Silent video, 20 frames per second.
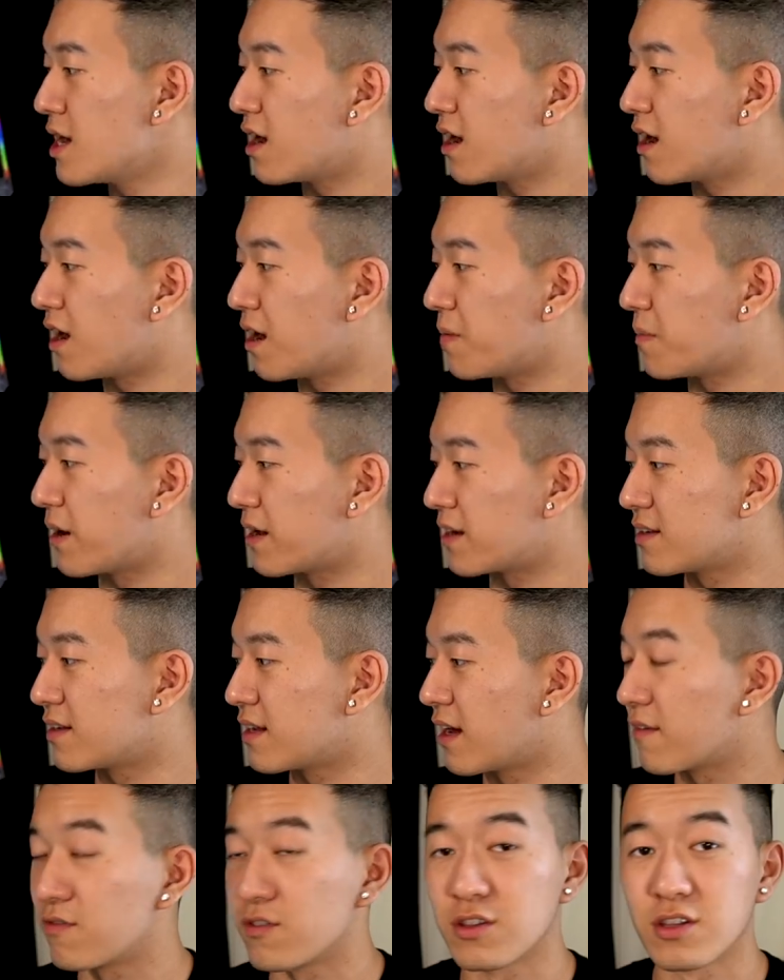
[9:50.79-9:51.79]
Um, I didn't
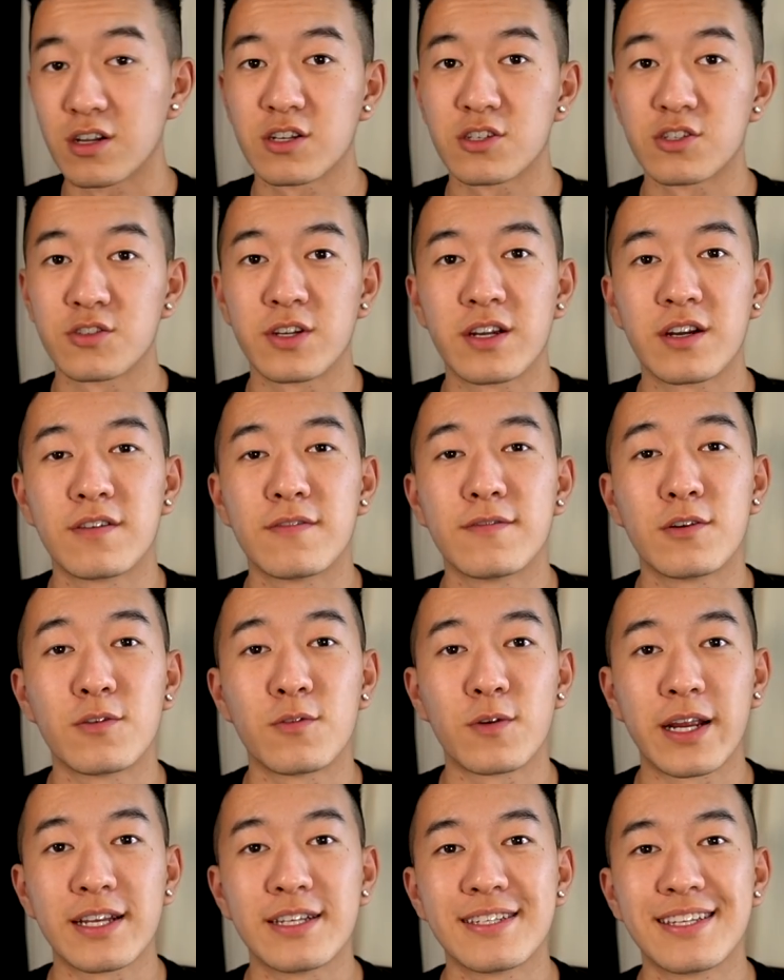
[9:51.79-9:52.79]
have the luxury of
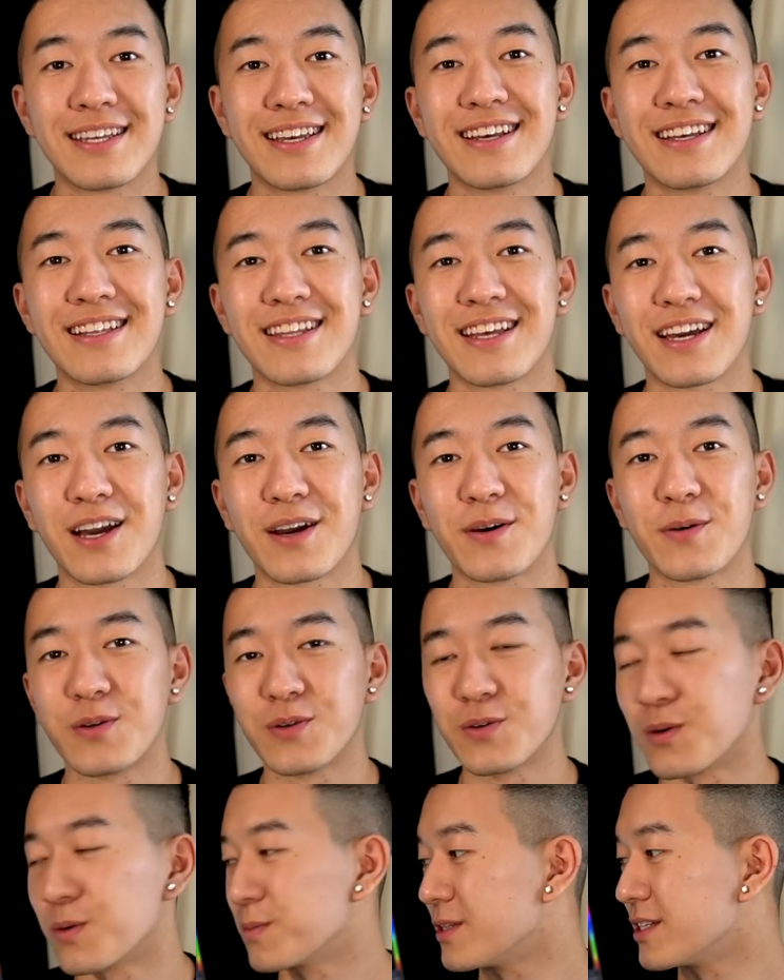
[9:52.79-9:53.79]
erasing like I would
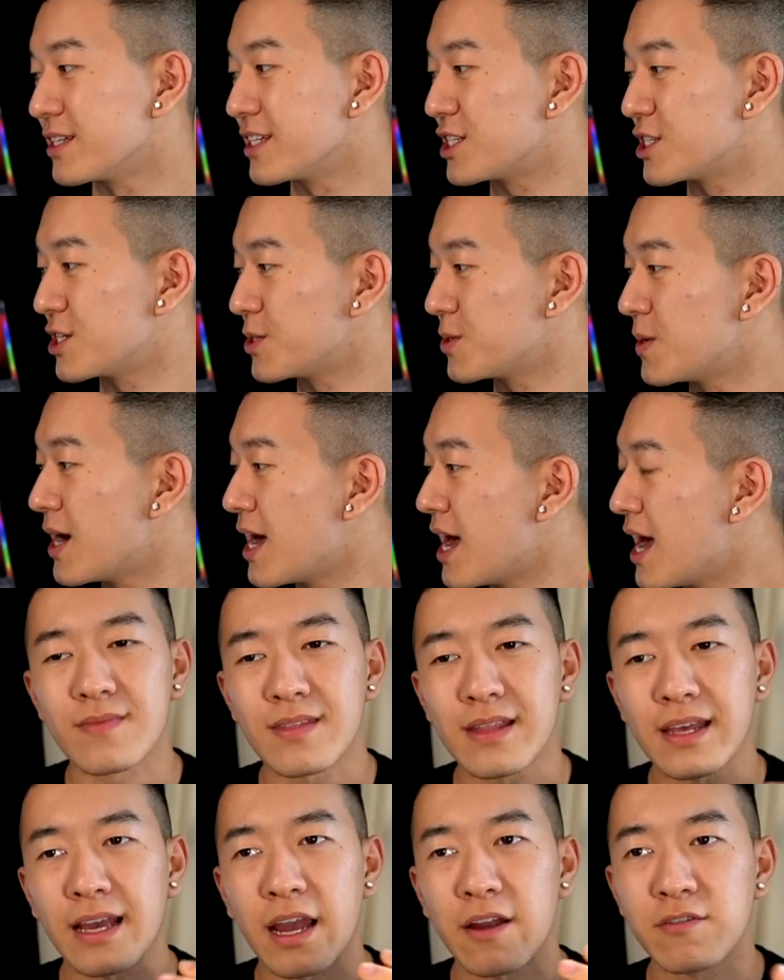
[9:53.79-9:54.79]
normally do.
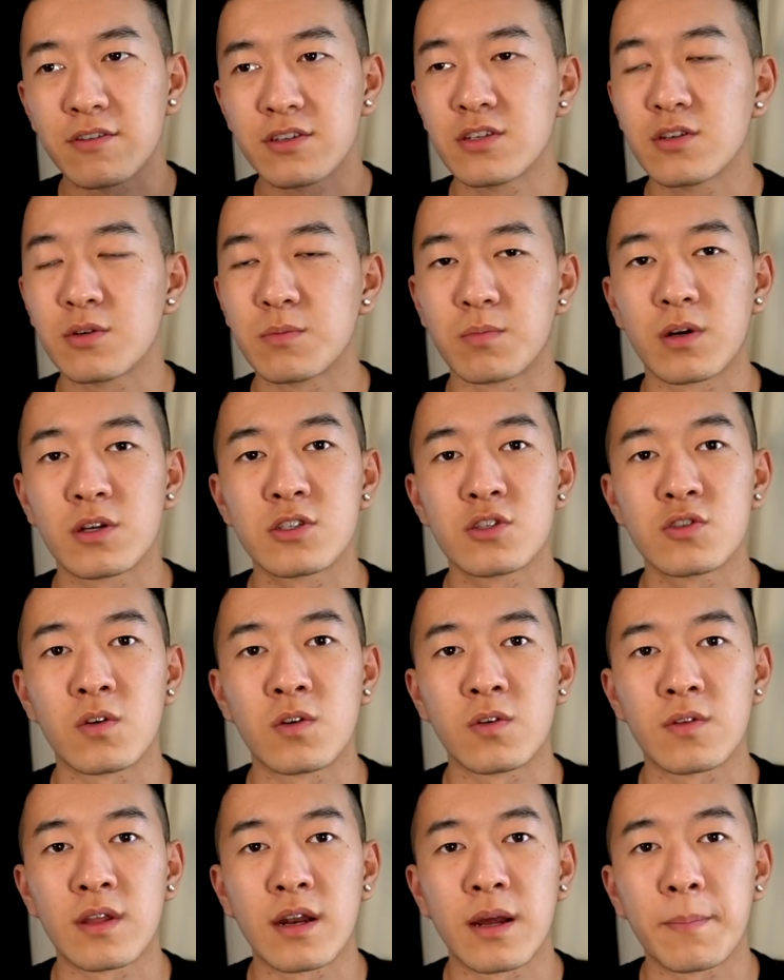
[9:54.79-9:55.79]
Like every single
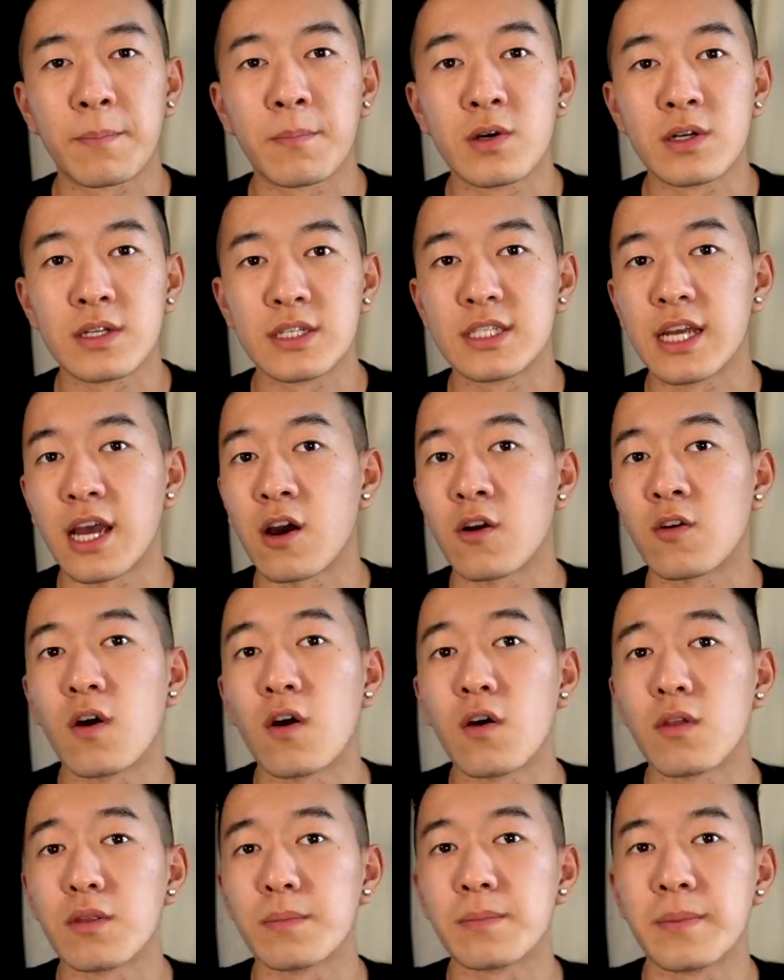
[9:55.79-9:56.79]
brushstroke that I put down
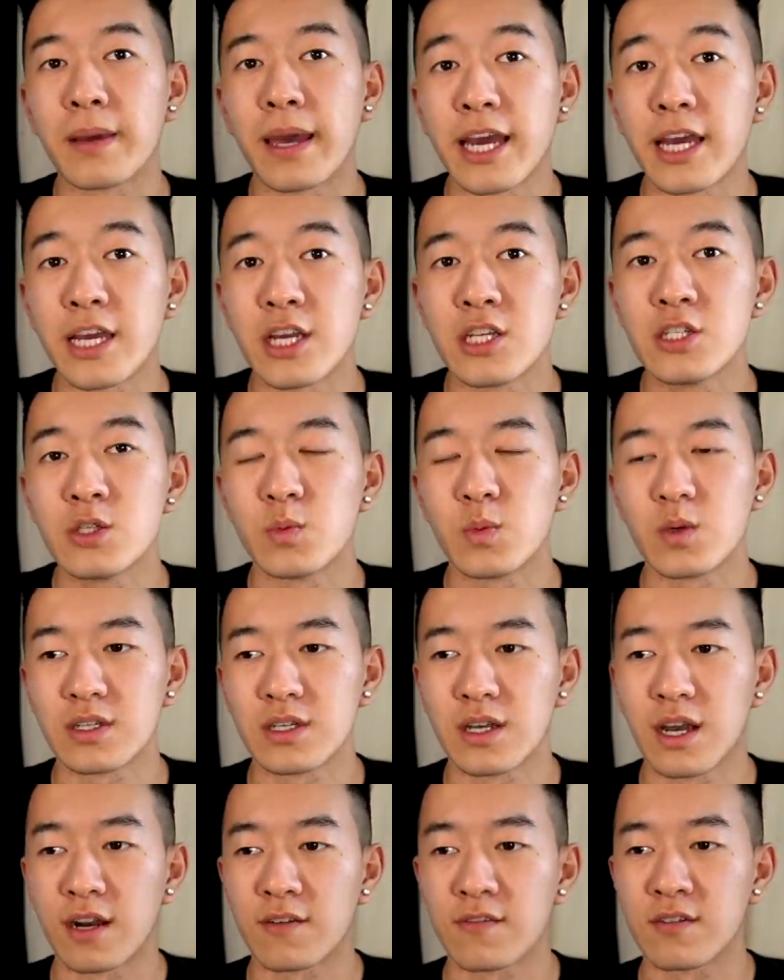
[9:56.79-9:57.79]
on the page was
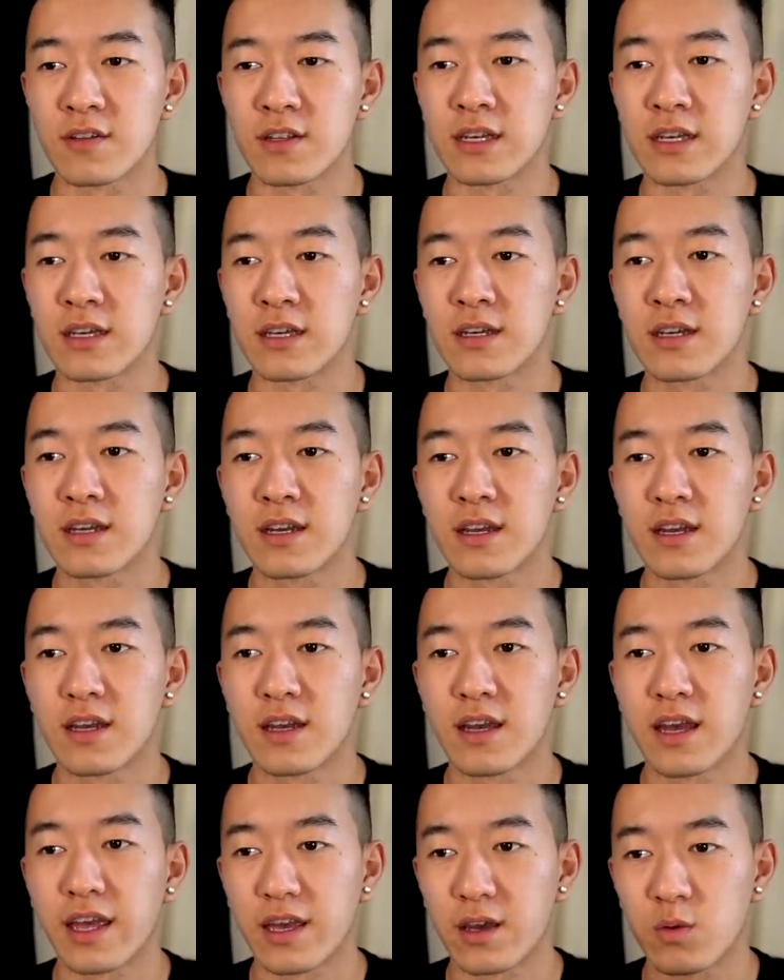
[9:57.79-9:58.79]
kind of like,
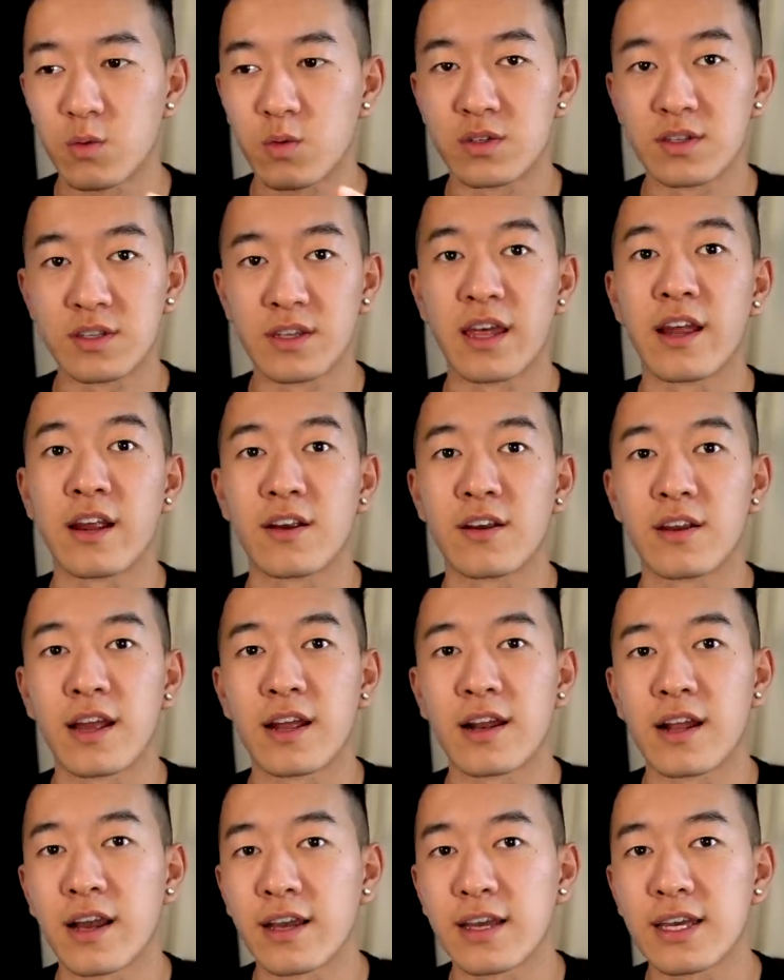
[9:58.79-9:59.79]
it was there
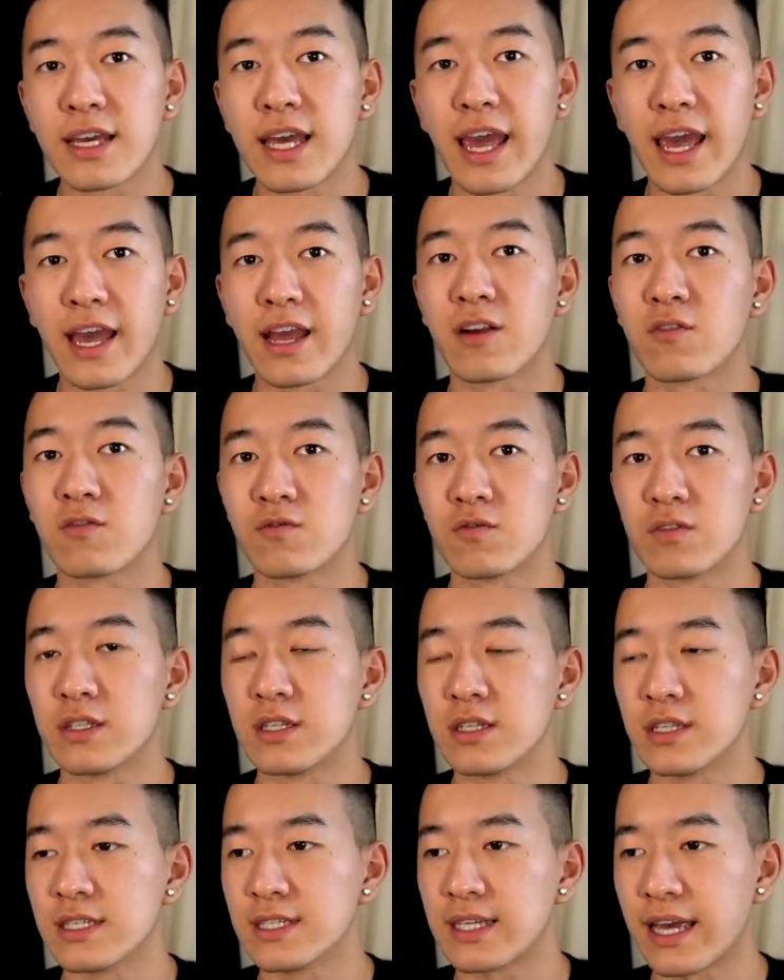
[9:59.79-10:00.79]
and I can't
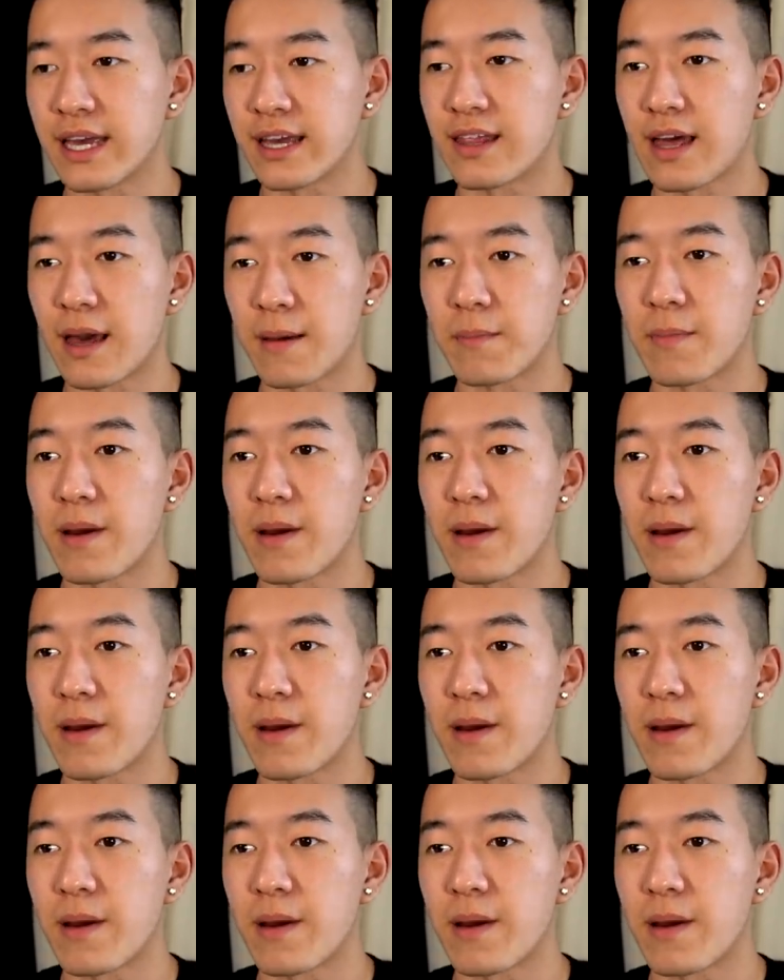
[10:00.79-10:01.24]
really take that